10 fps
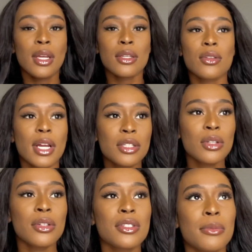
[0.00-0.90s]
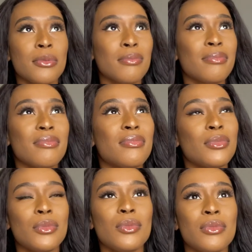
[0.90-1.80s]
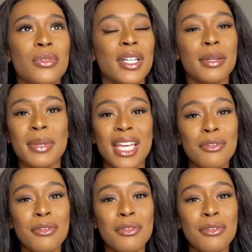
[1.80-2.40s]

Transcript: So I just closed the thing a bit.